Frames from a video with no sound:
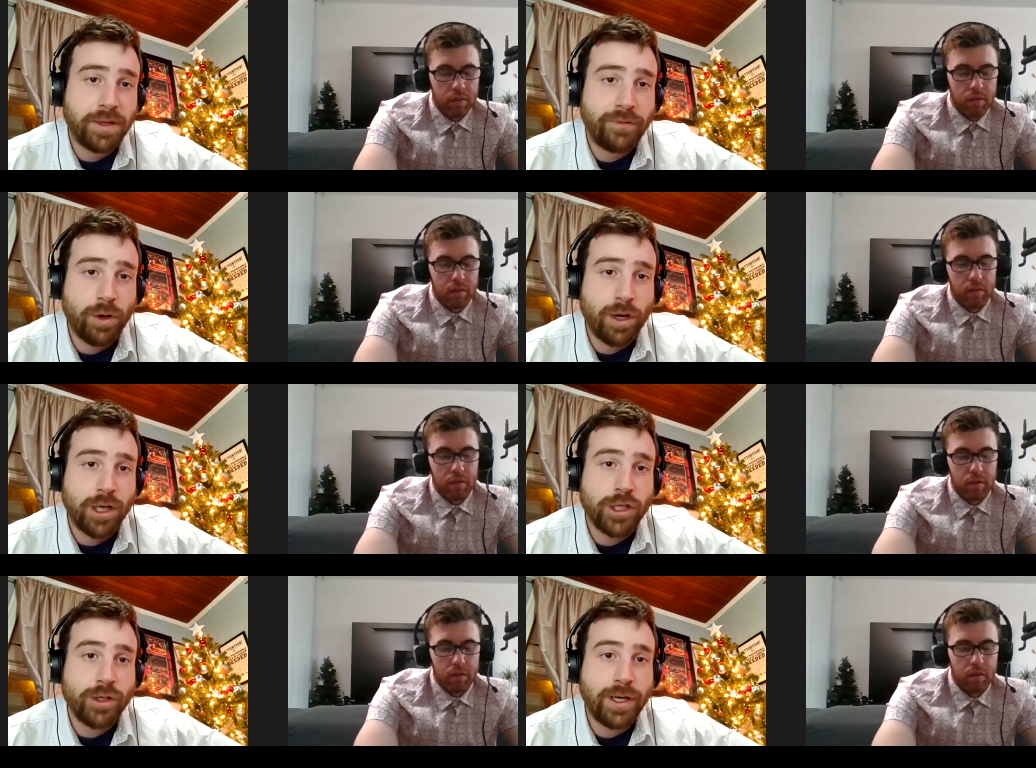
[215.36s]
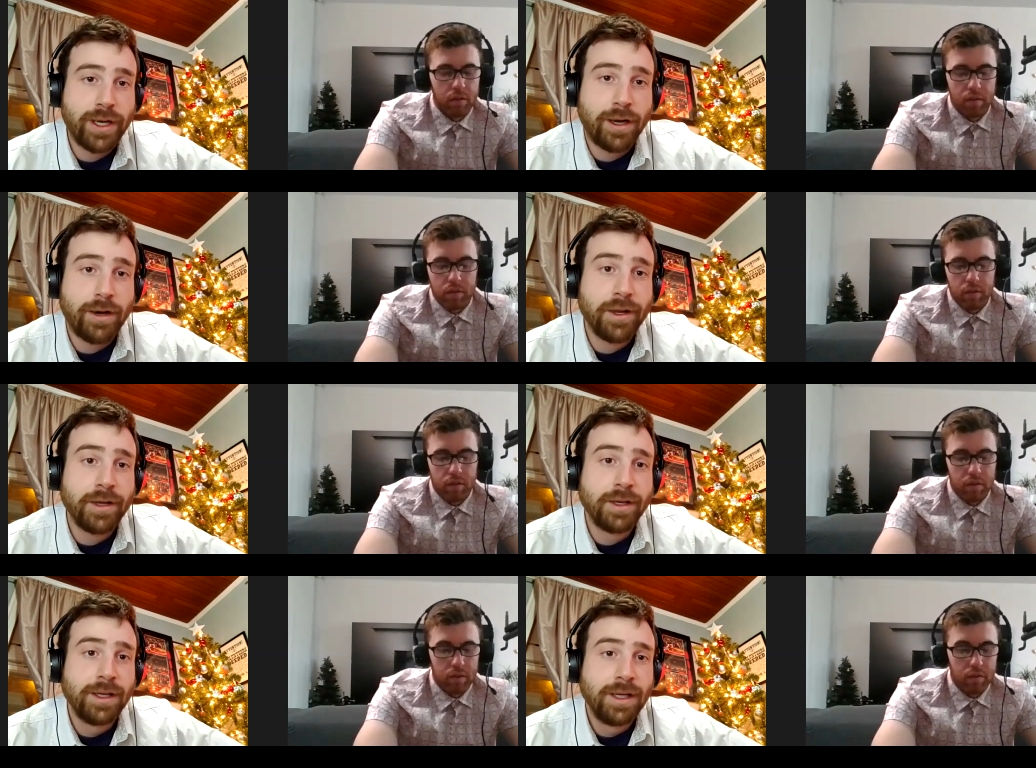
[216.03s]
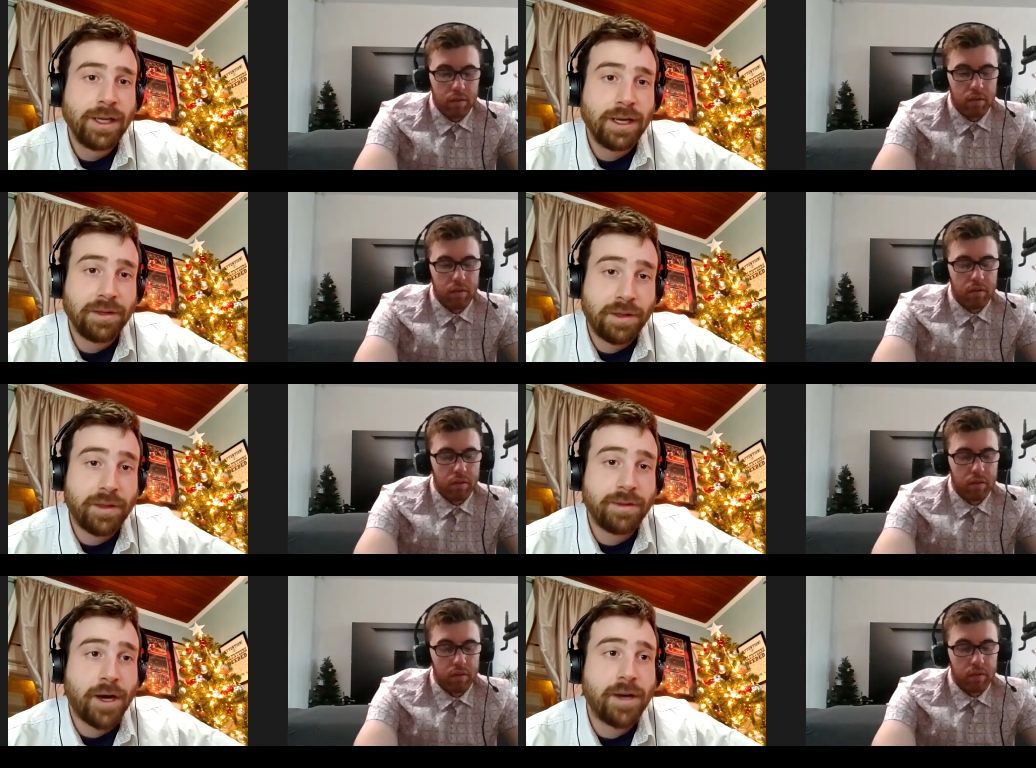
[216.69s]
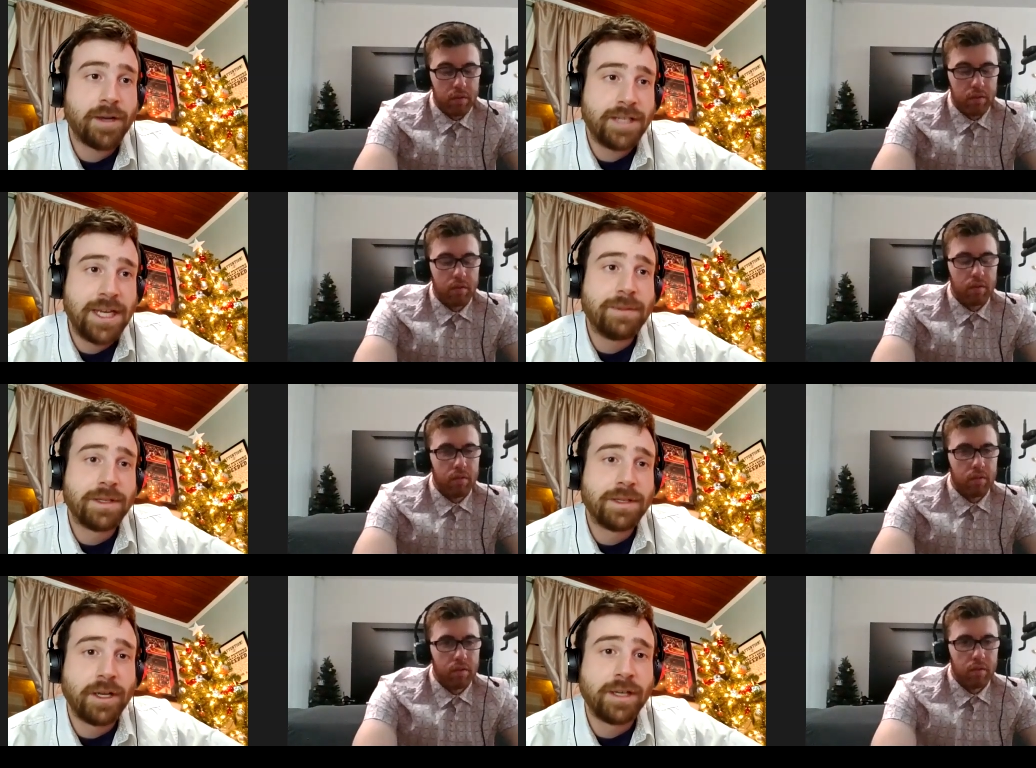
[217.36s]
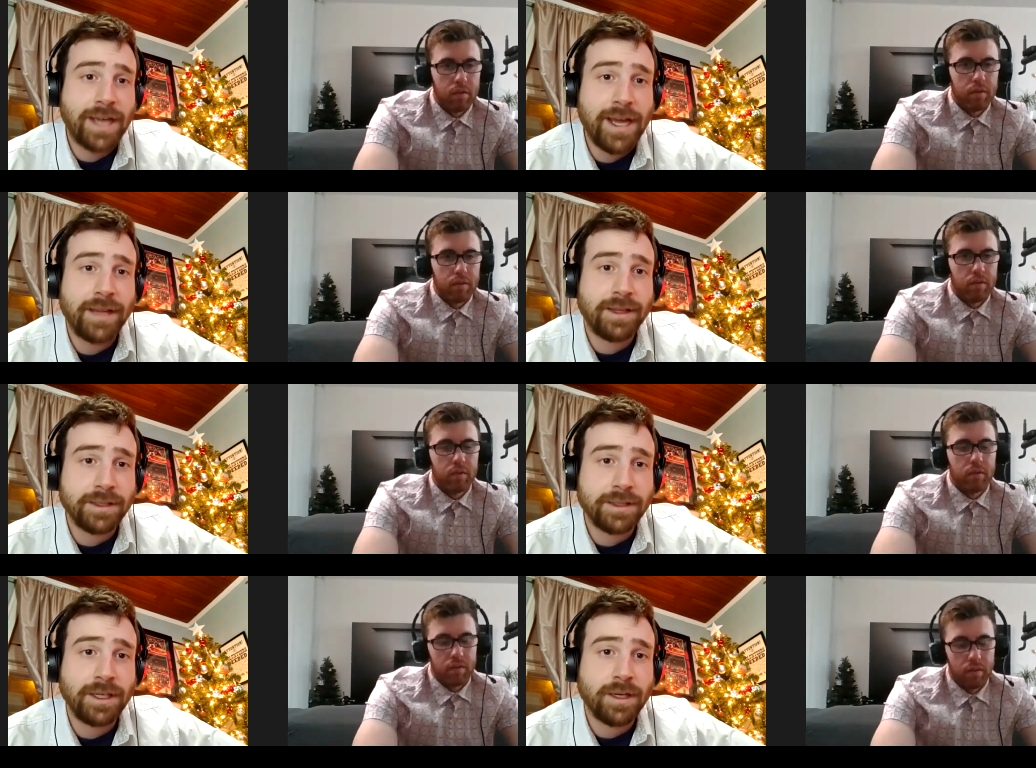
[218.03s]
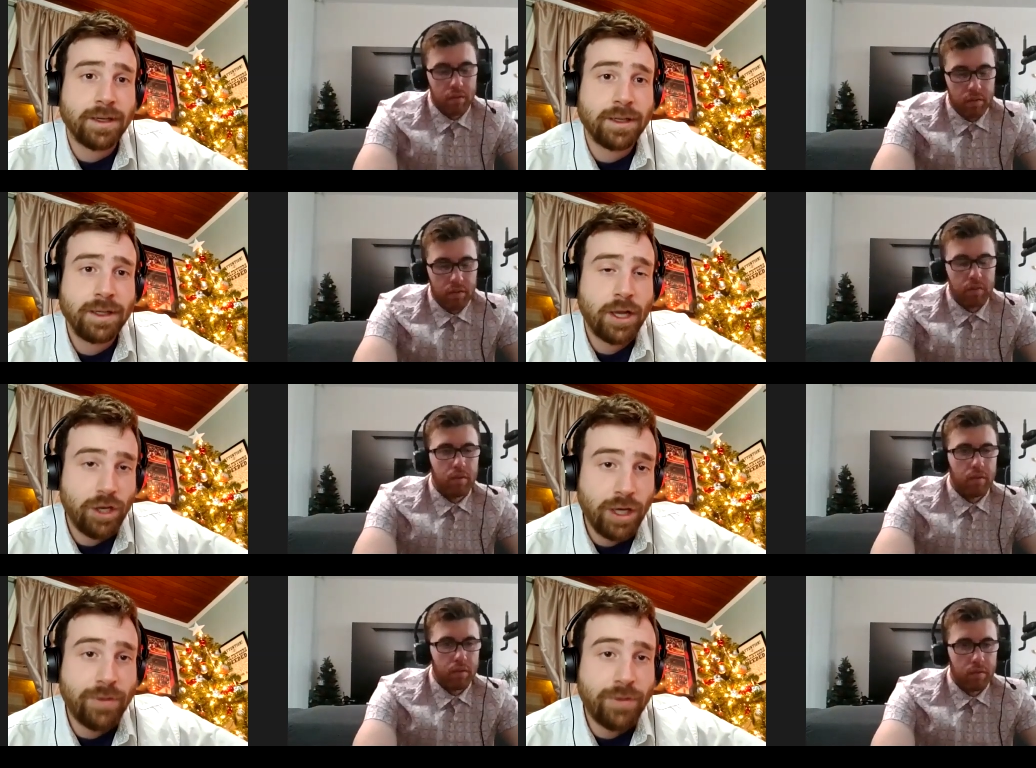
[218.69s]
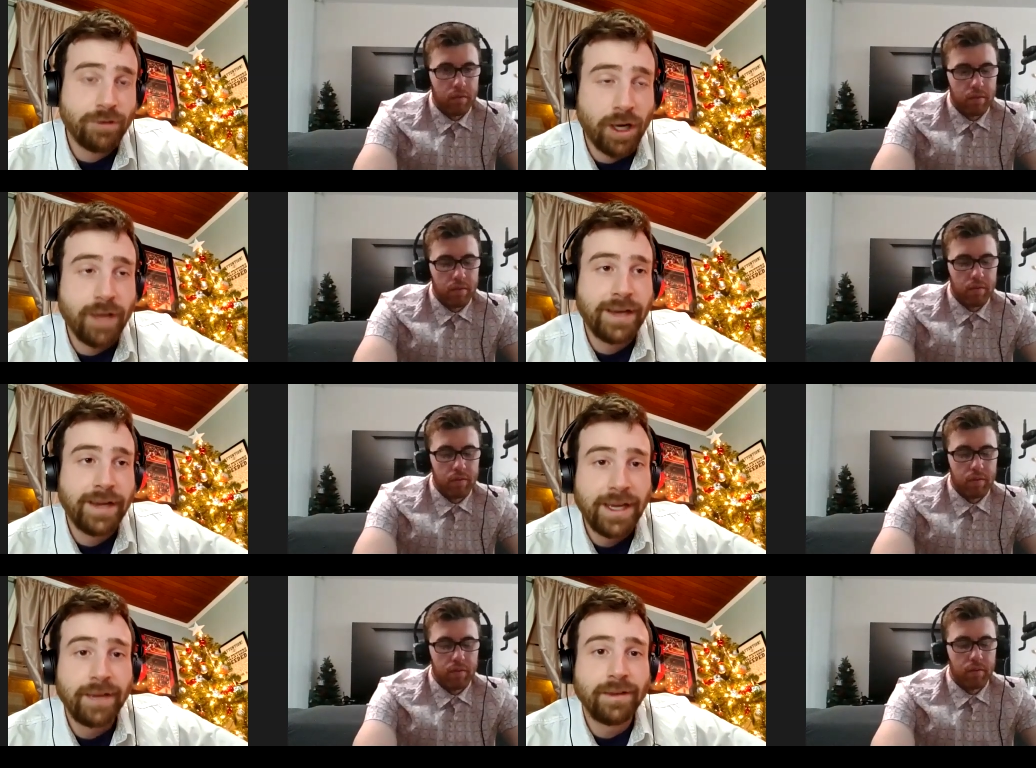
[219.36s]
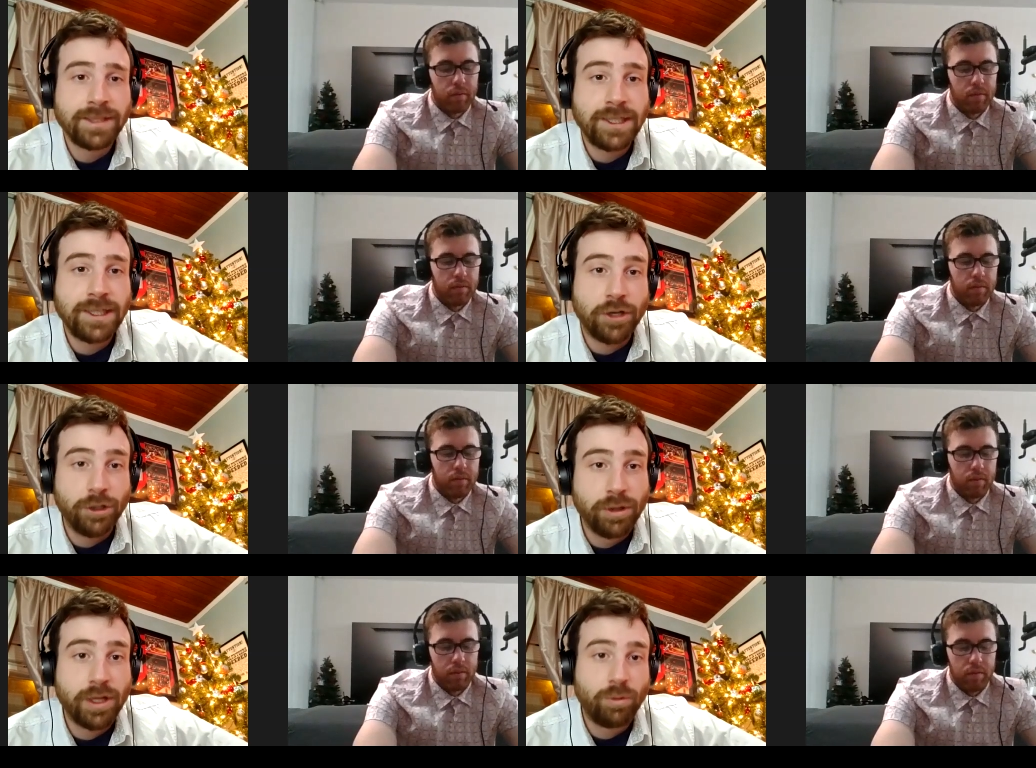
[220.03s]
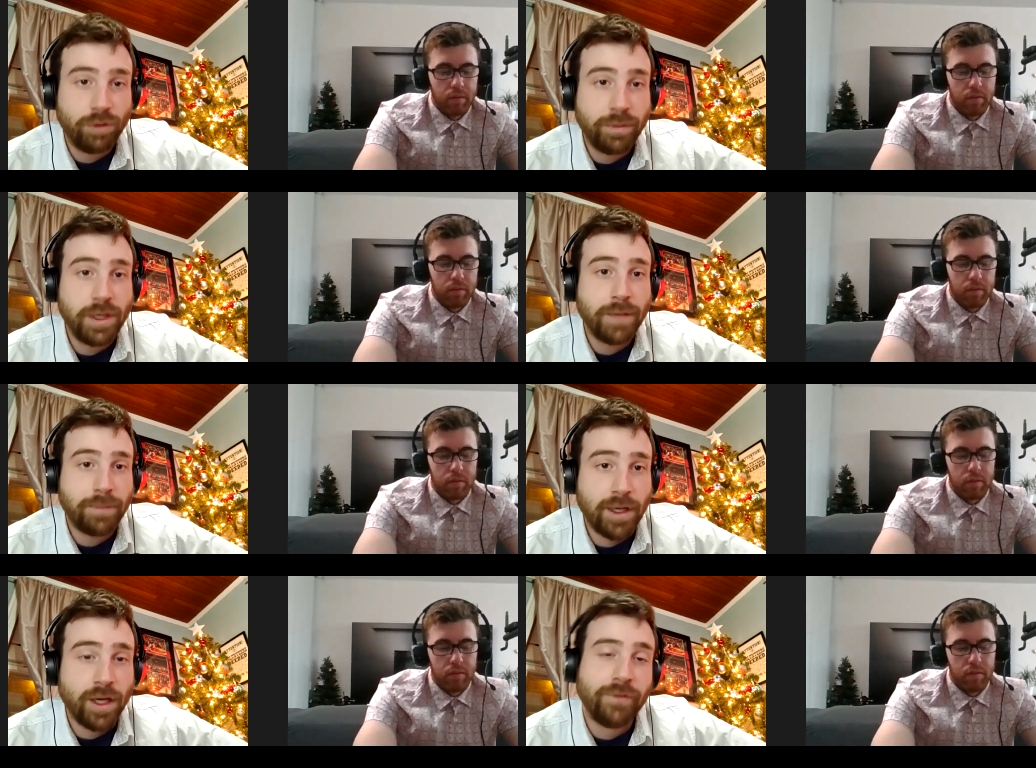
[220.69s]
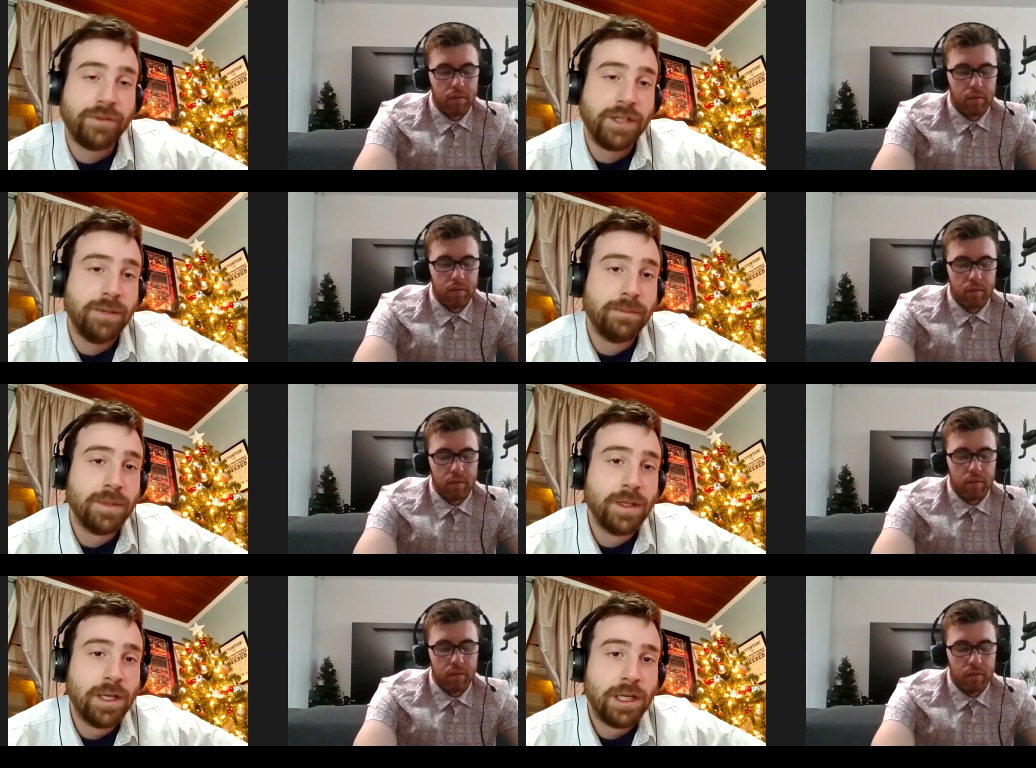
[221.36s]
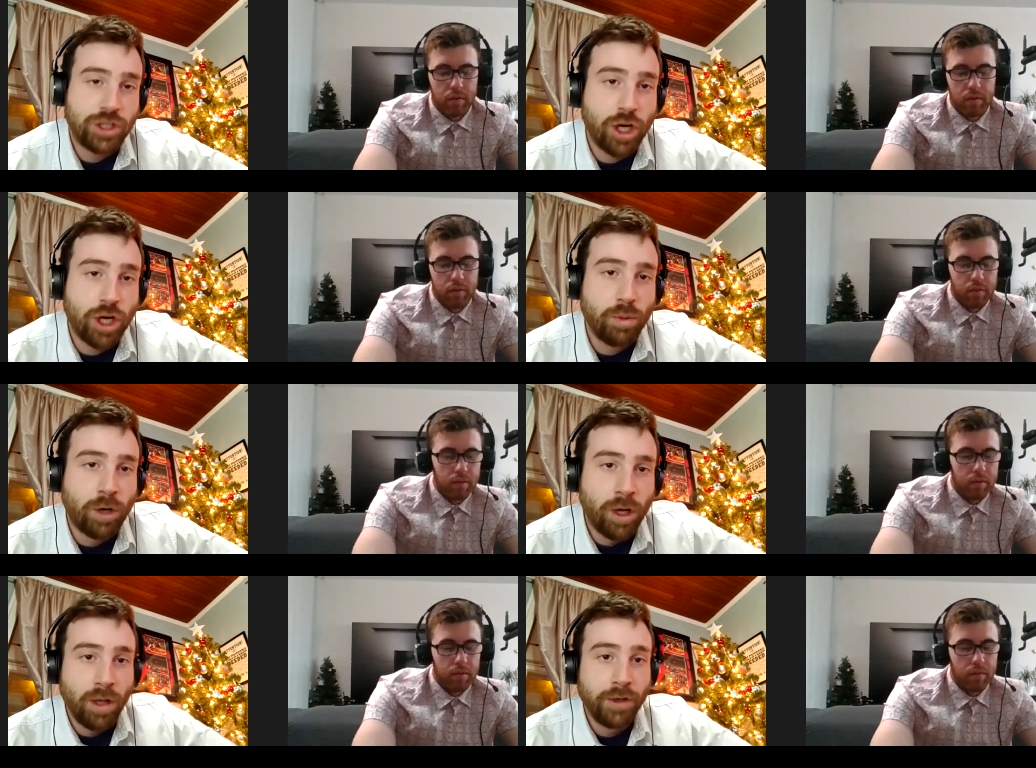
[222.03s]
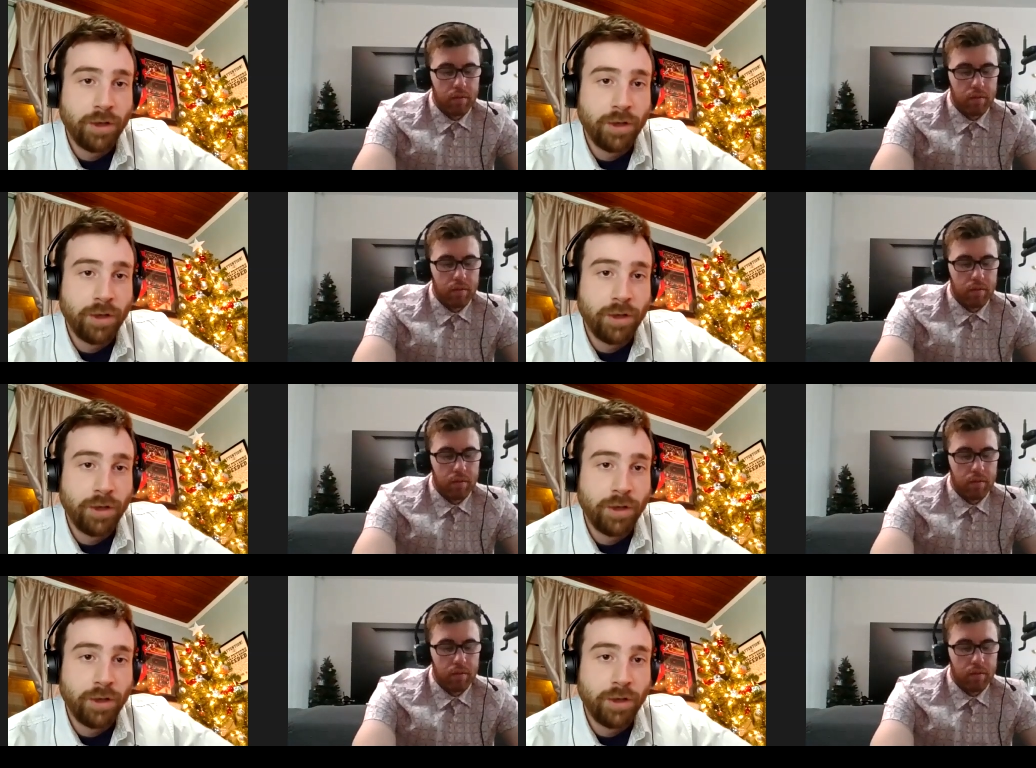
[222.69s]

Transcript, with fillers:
Speaker 1: if you are trading Harden, because this is not a team that's going to tank this year. You guys are not tanking this year. Houston will be a playoff team John Wall and